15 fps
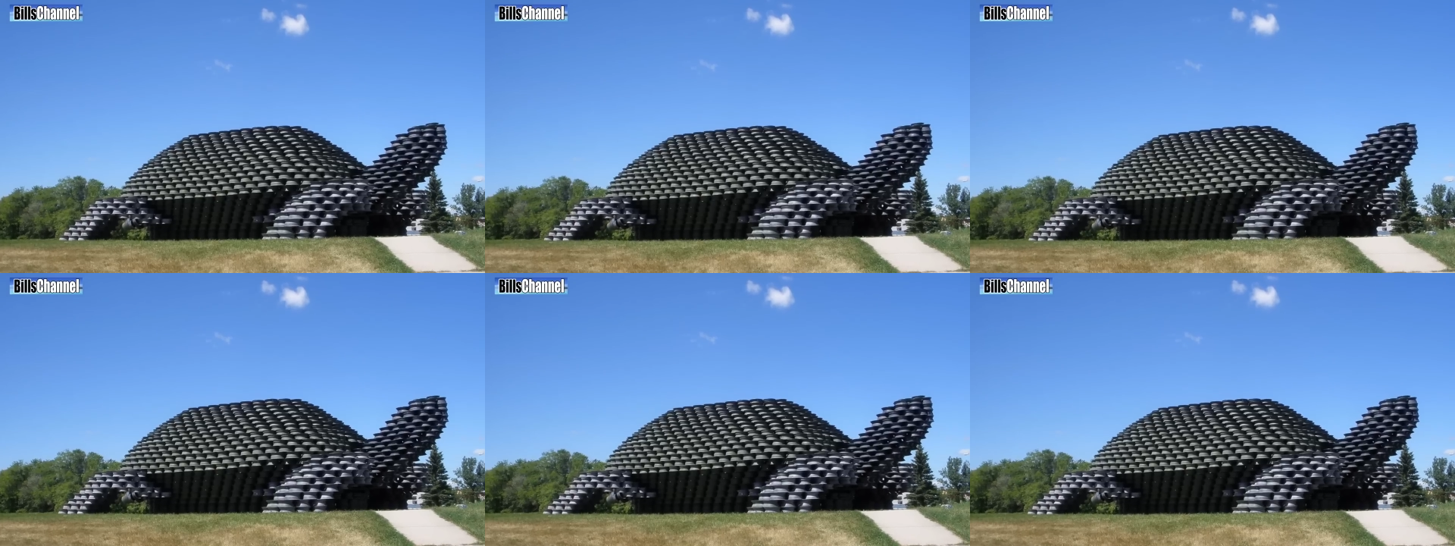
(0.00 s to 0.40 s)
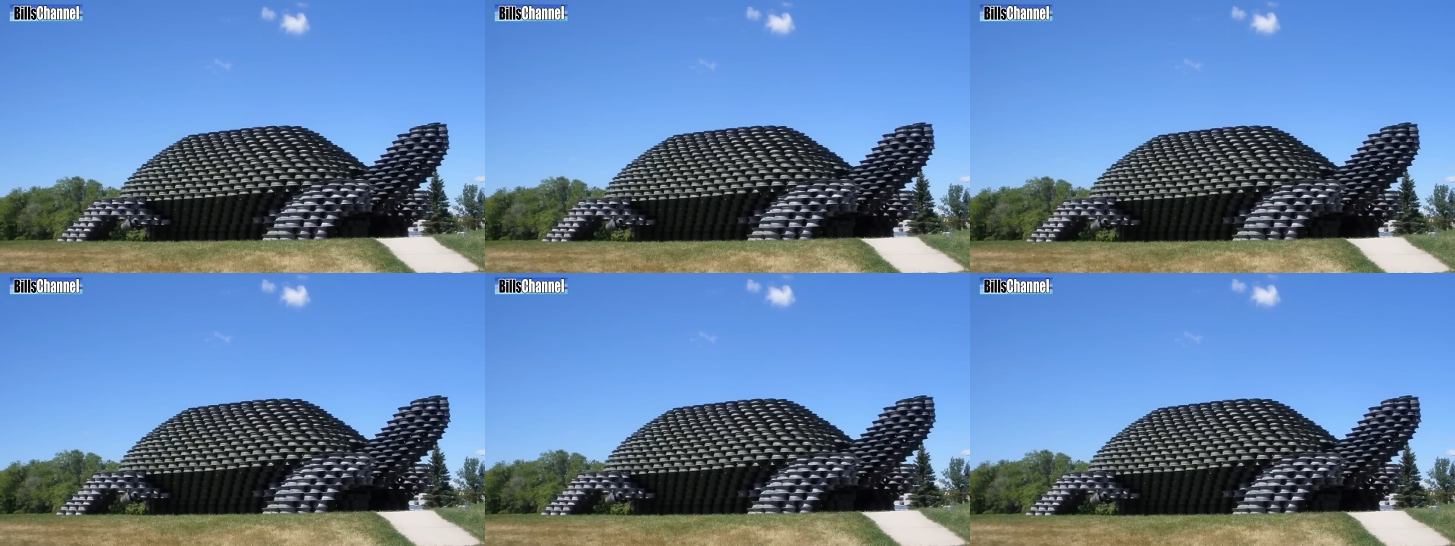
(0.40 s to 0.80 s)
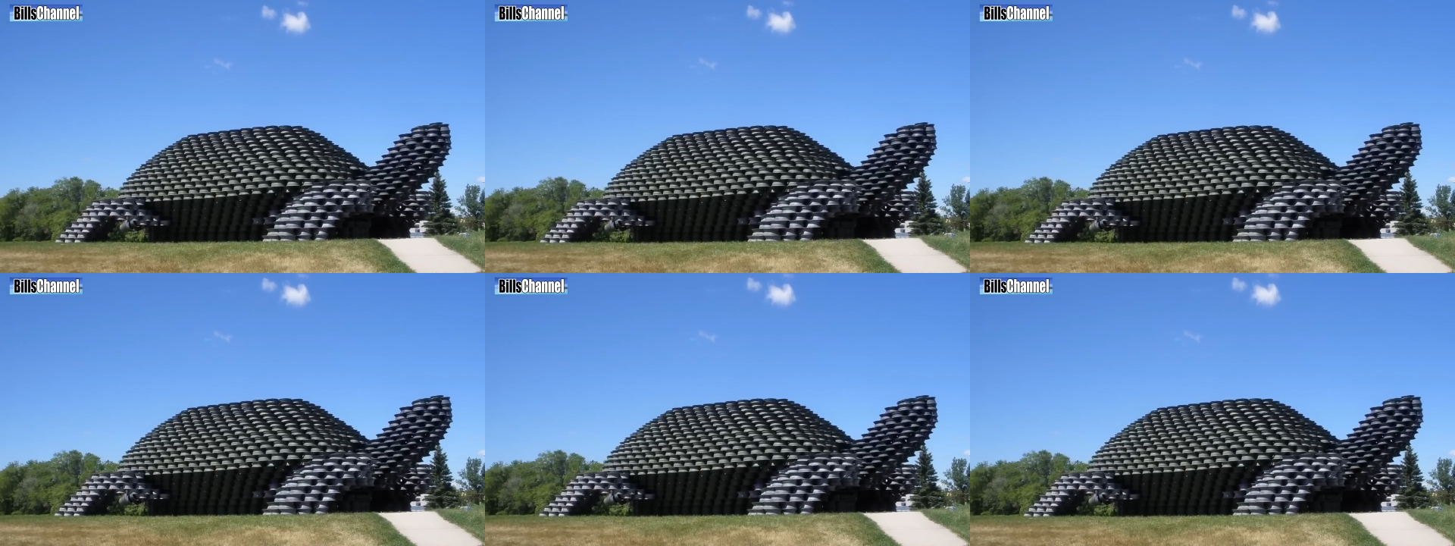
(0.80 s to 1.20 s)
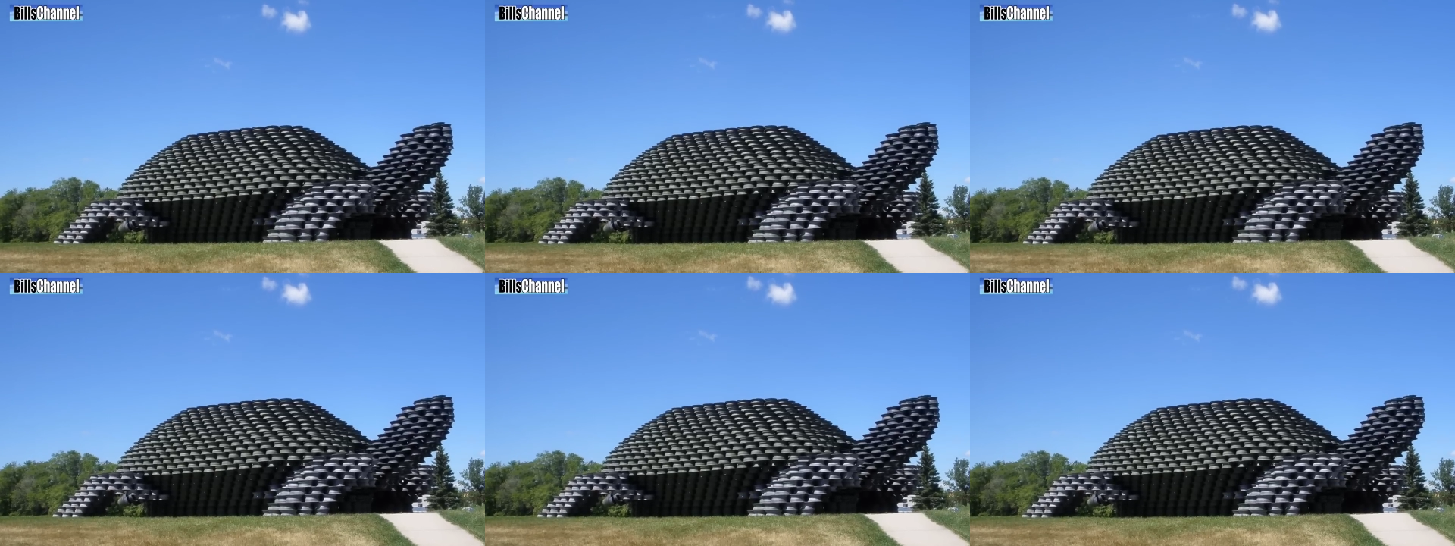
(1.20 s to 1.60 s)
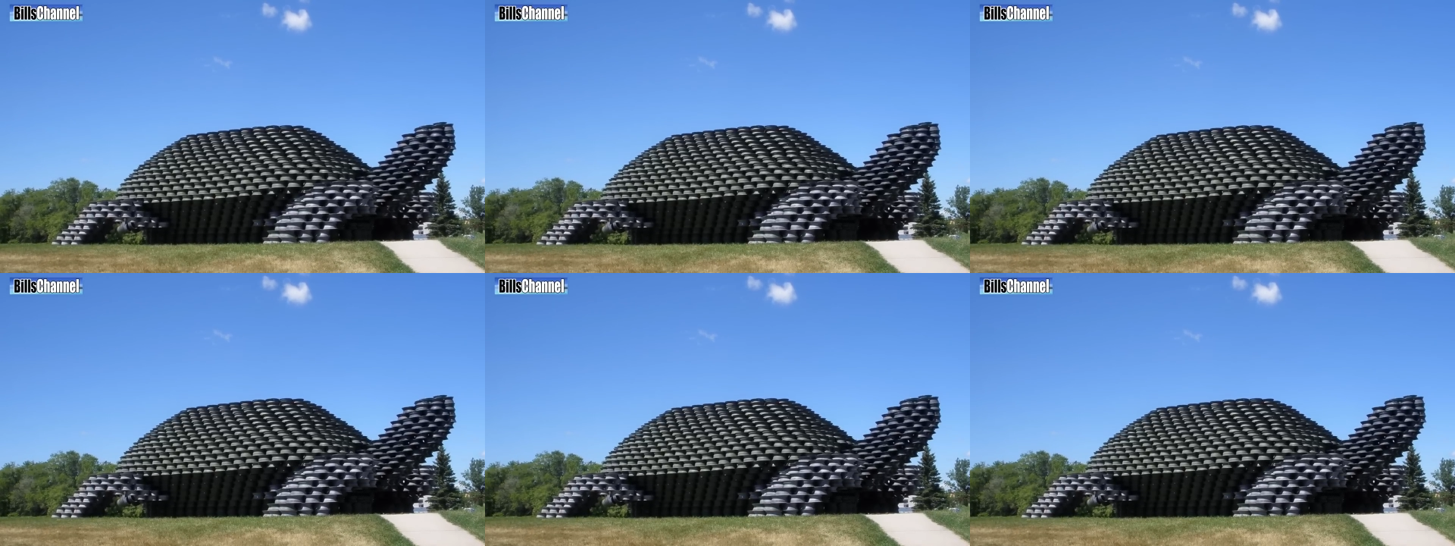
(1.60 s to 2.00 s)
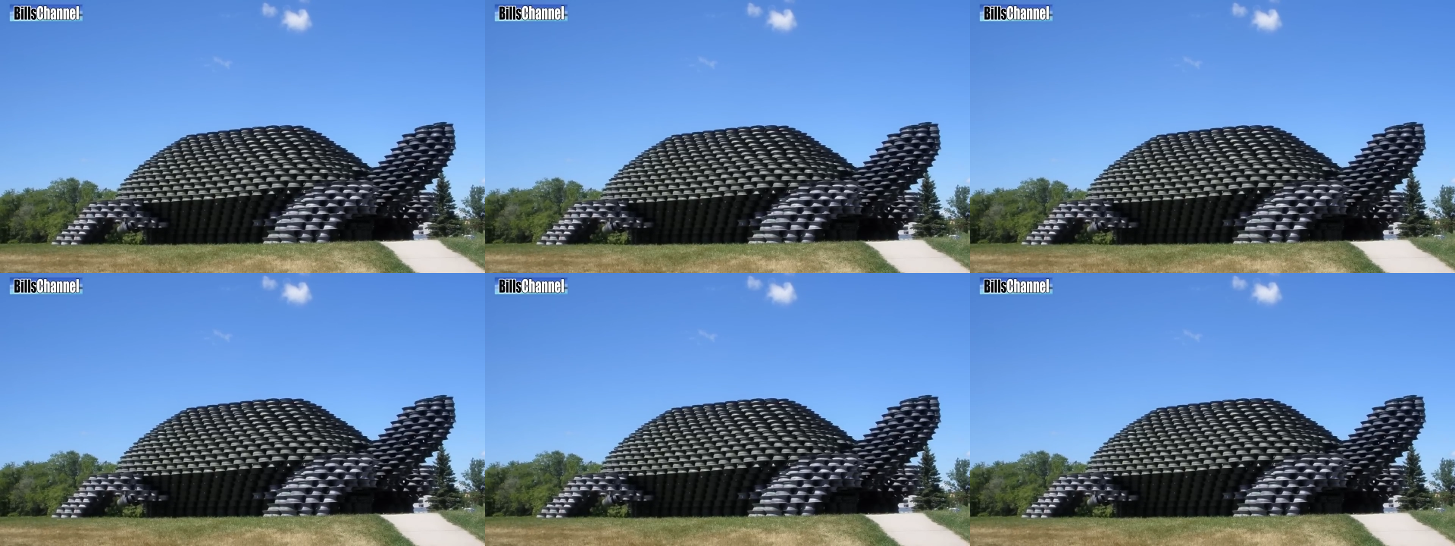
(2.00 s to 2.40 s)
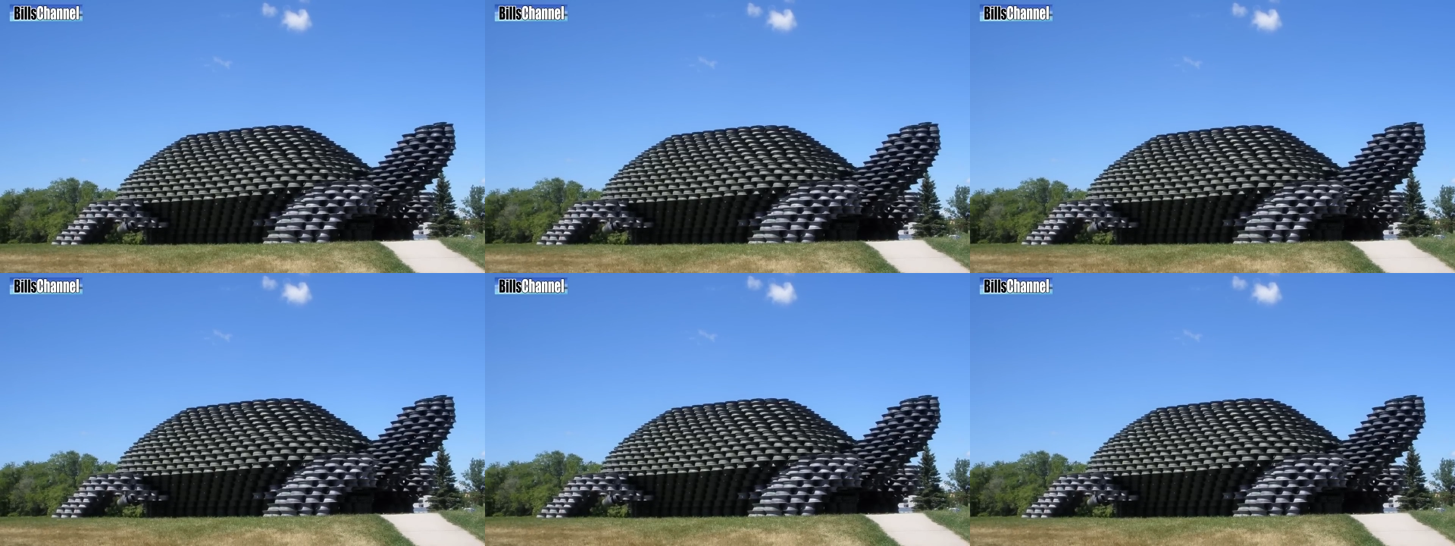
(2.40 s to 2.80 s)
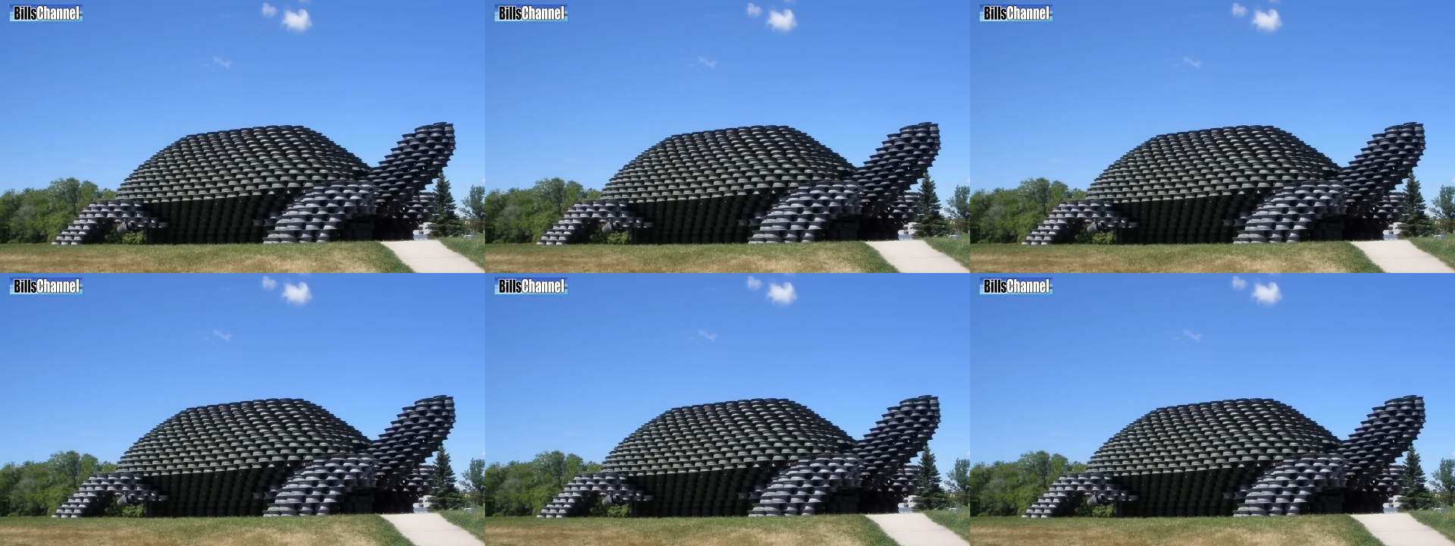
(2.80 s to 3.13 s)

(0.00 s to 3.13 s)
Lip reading: Nobody's mouth can be seen.